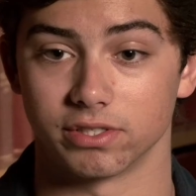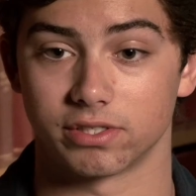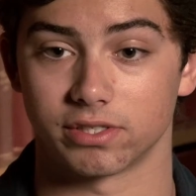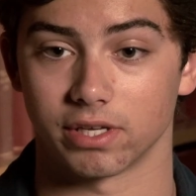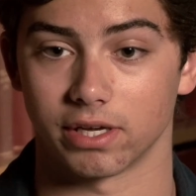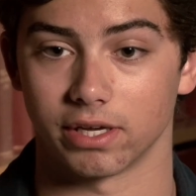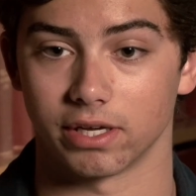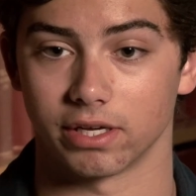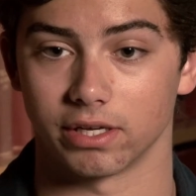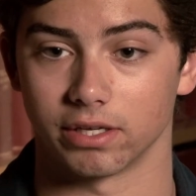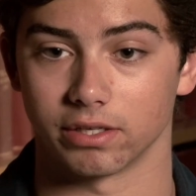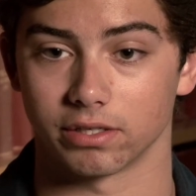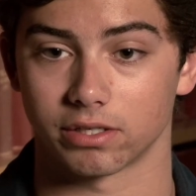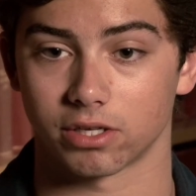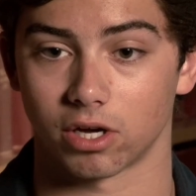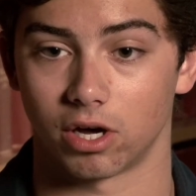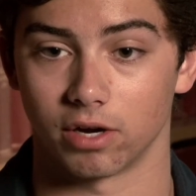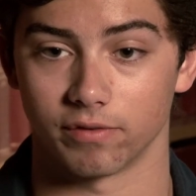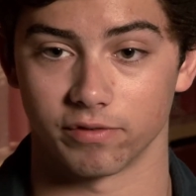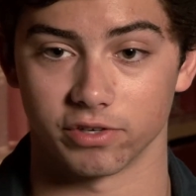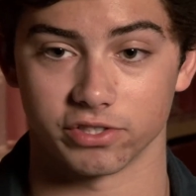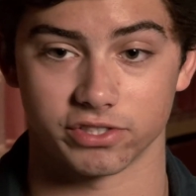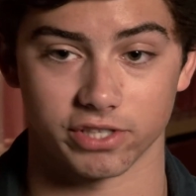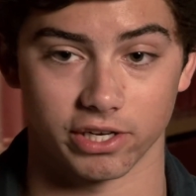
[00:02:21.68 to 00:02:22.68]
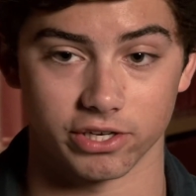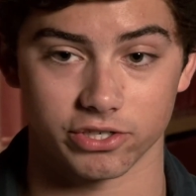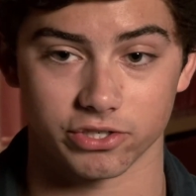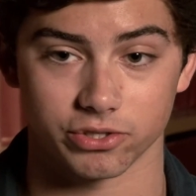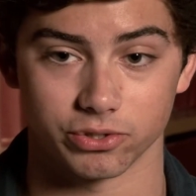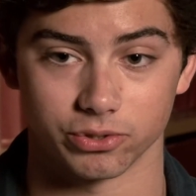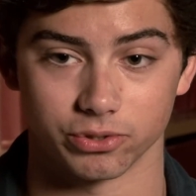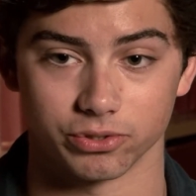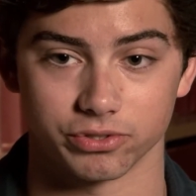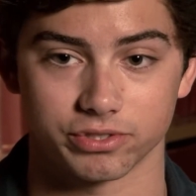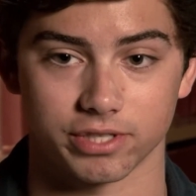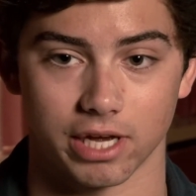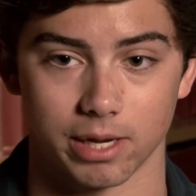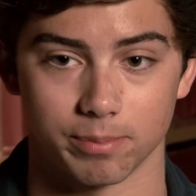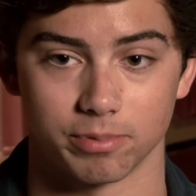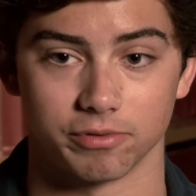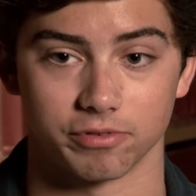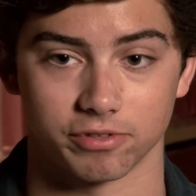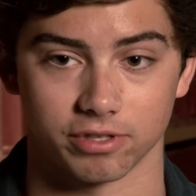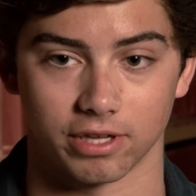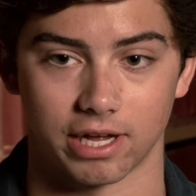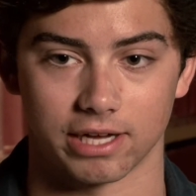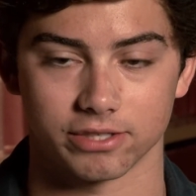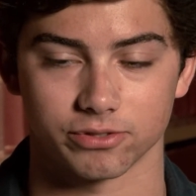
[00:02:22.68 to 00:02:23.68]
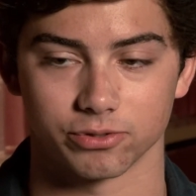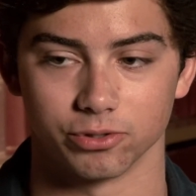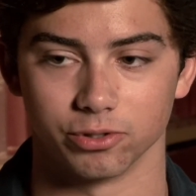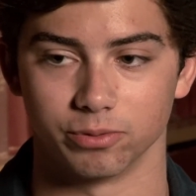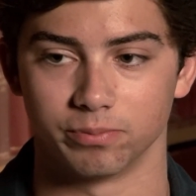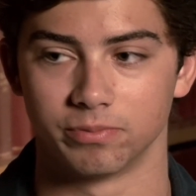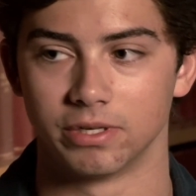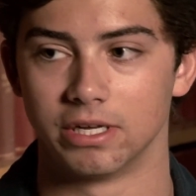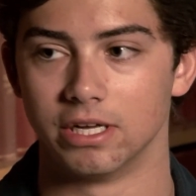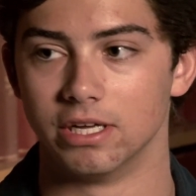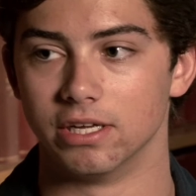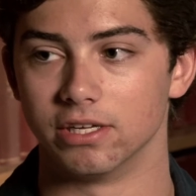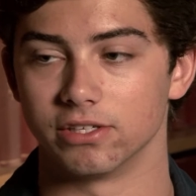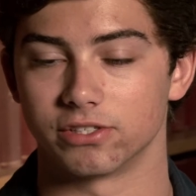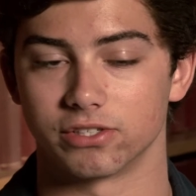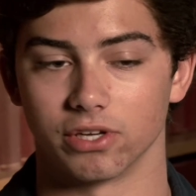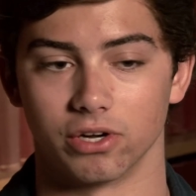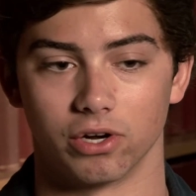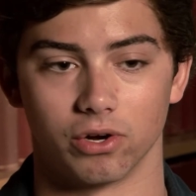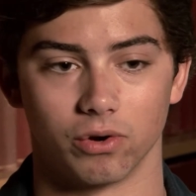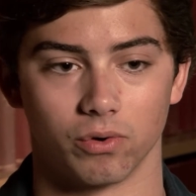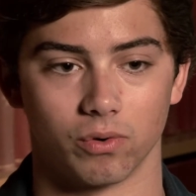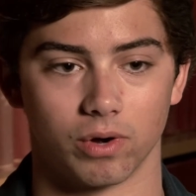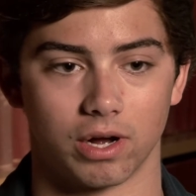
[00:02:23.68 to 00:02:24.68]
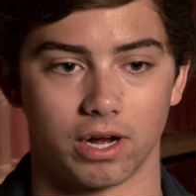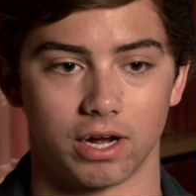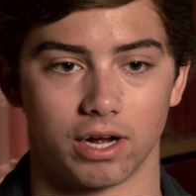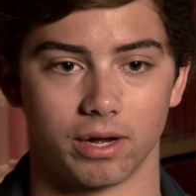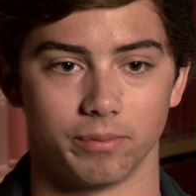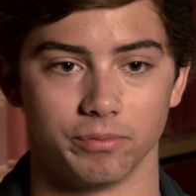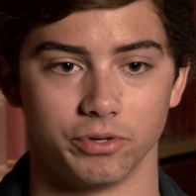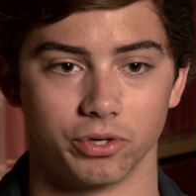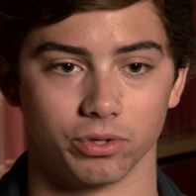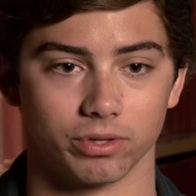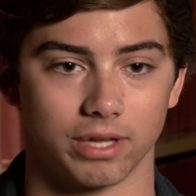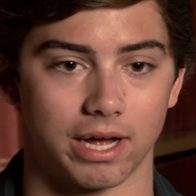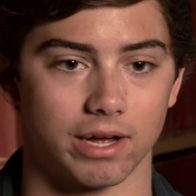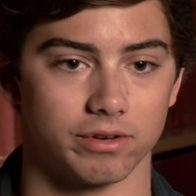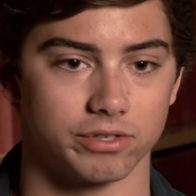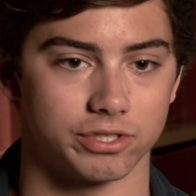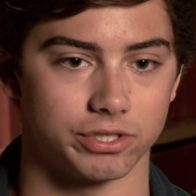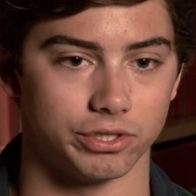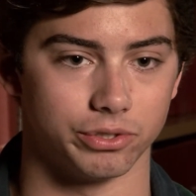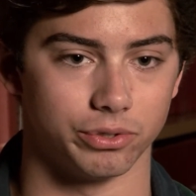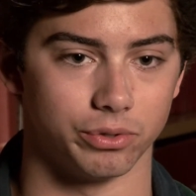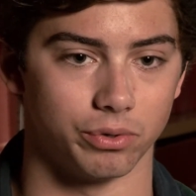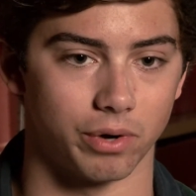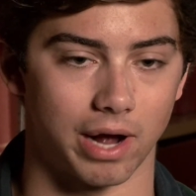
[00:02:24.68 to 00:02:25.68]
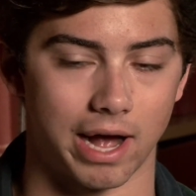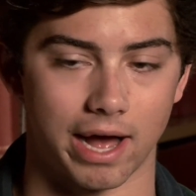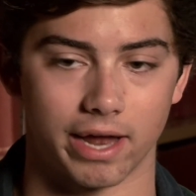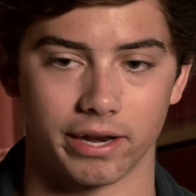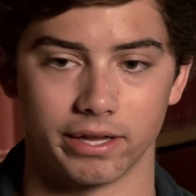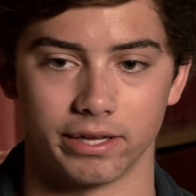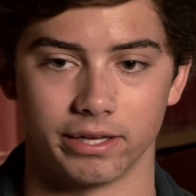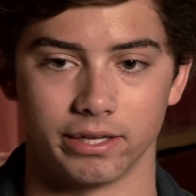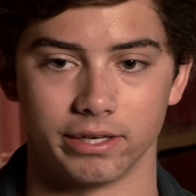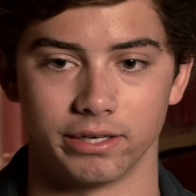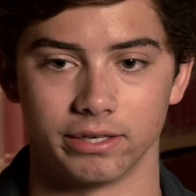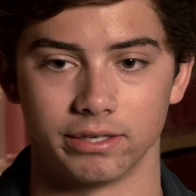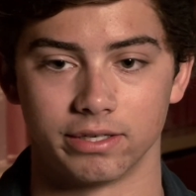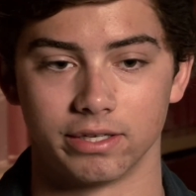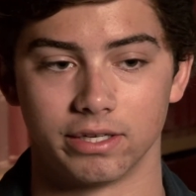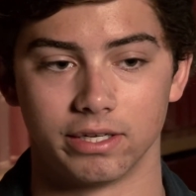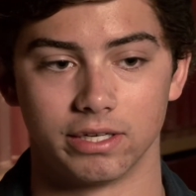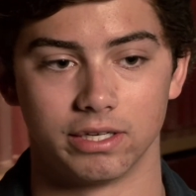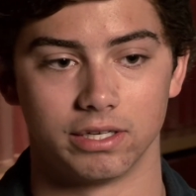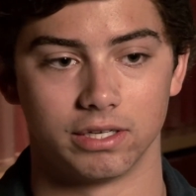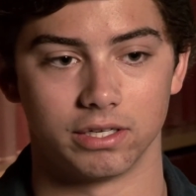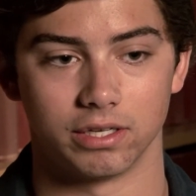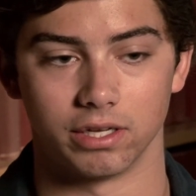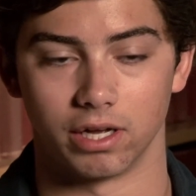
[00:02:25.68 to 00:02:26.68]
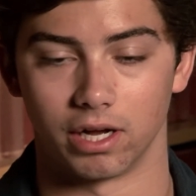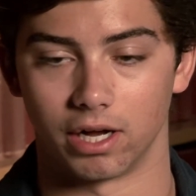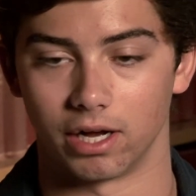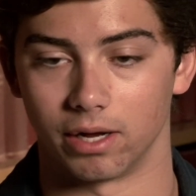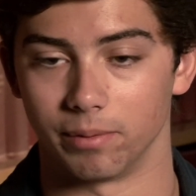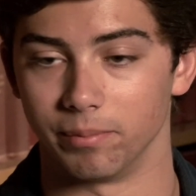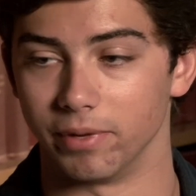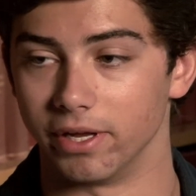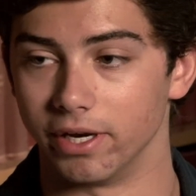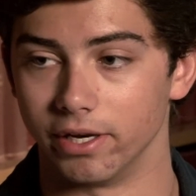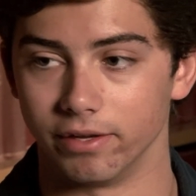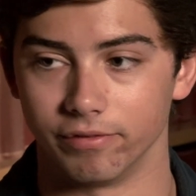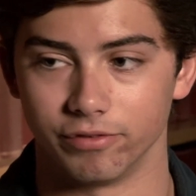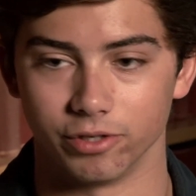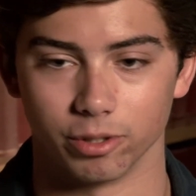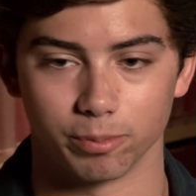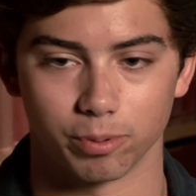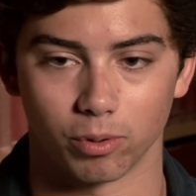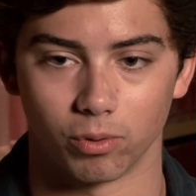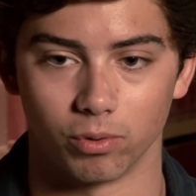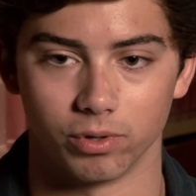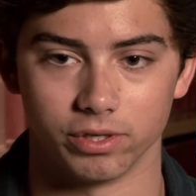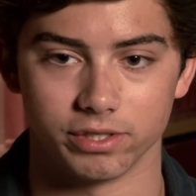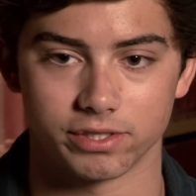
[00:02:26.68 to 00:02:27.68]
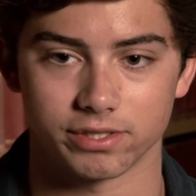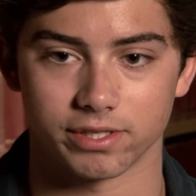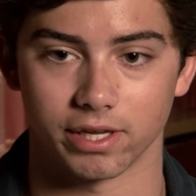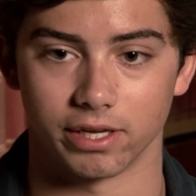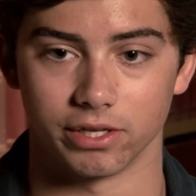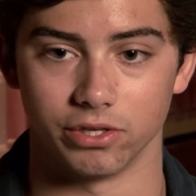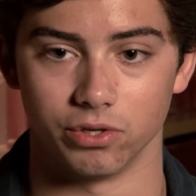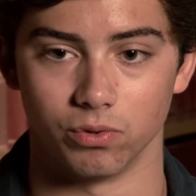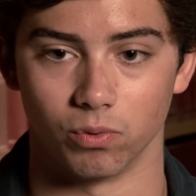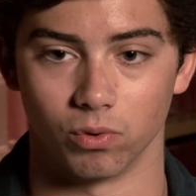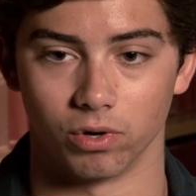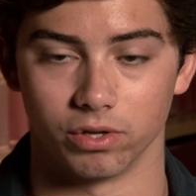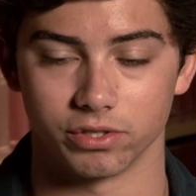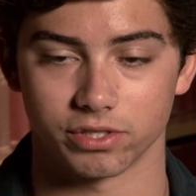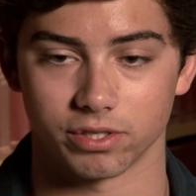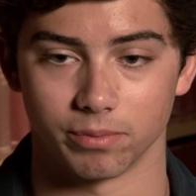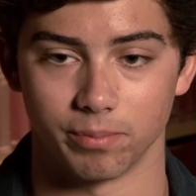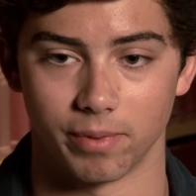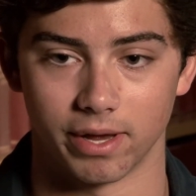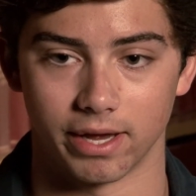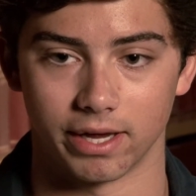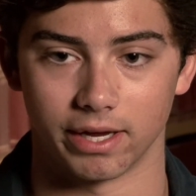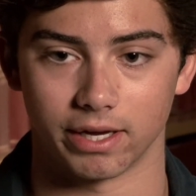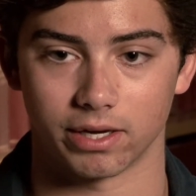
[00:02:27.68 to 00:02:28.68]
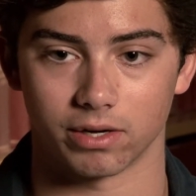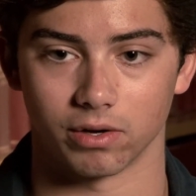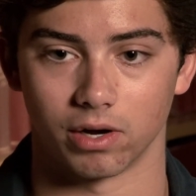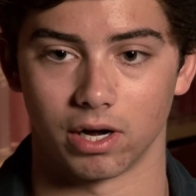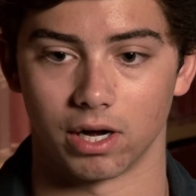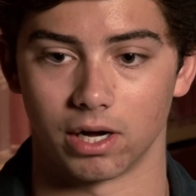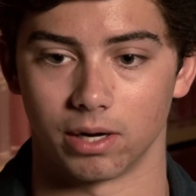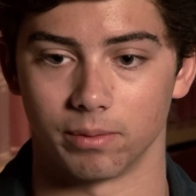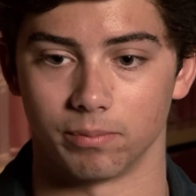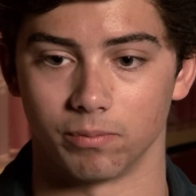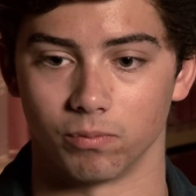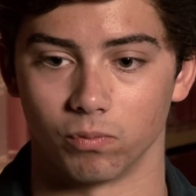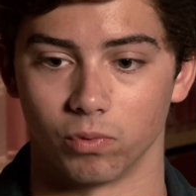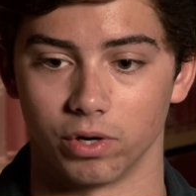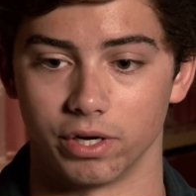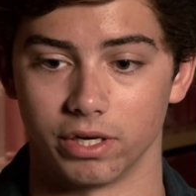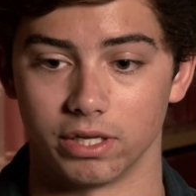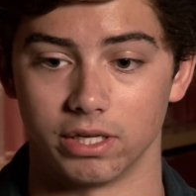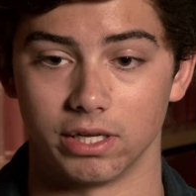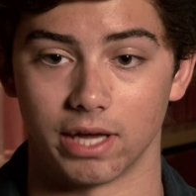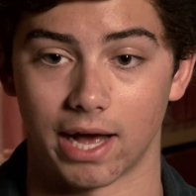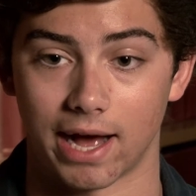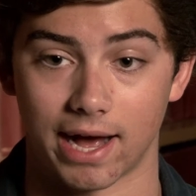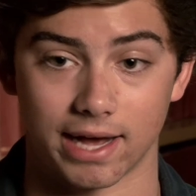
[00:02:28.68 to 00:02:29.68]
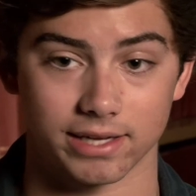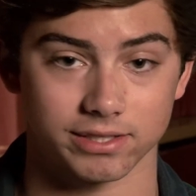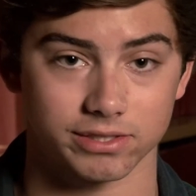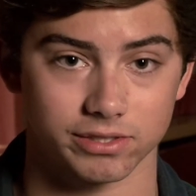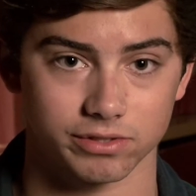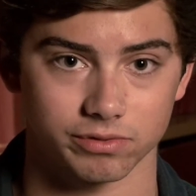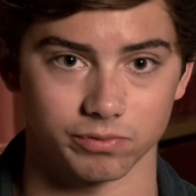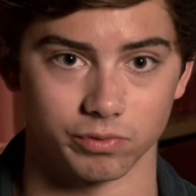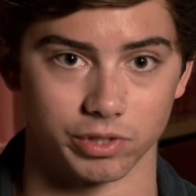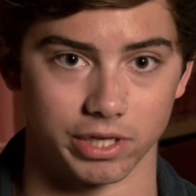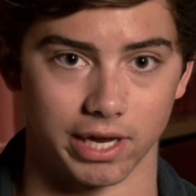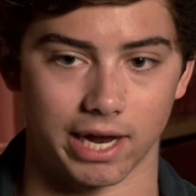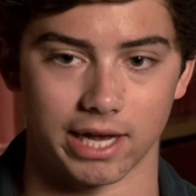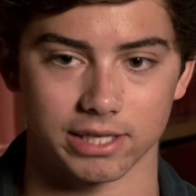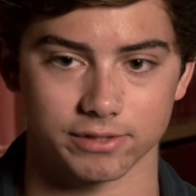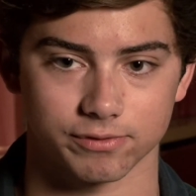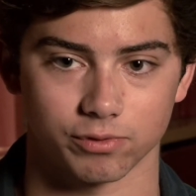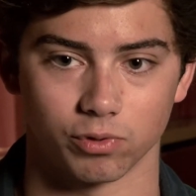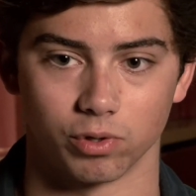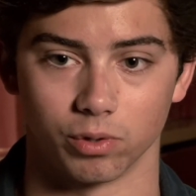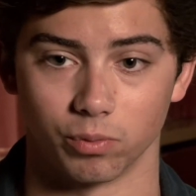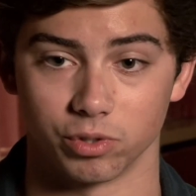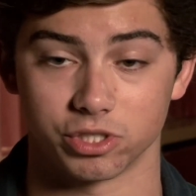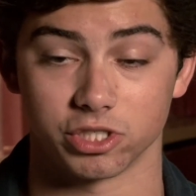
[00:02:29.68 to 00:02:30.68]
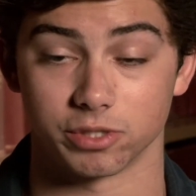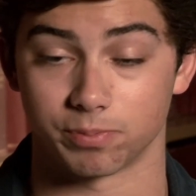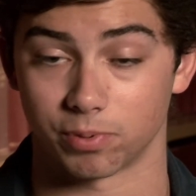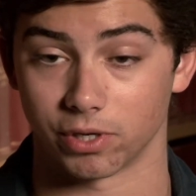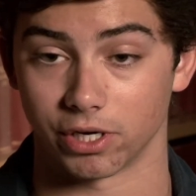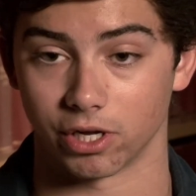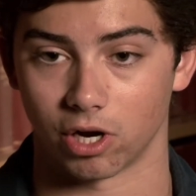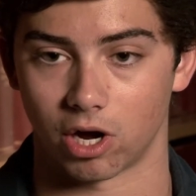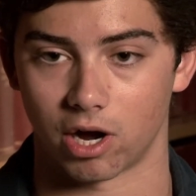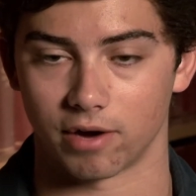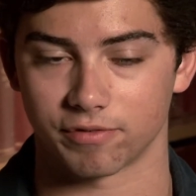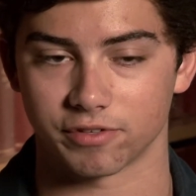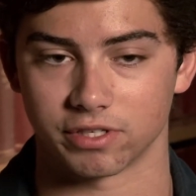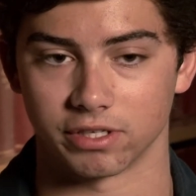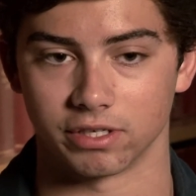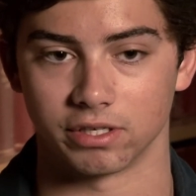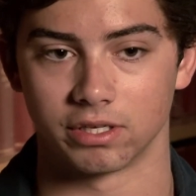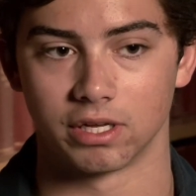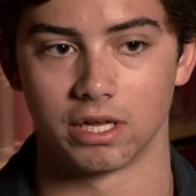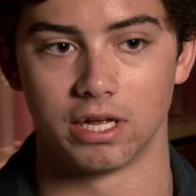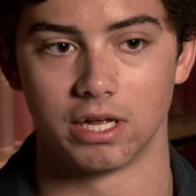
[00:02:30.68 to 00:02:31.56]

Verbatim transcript: It's a conversational type of classroom, so um, you're allowed to add in um, any of your points that you want to make um, when he asks when he asks for it, which is pretty often.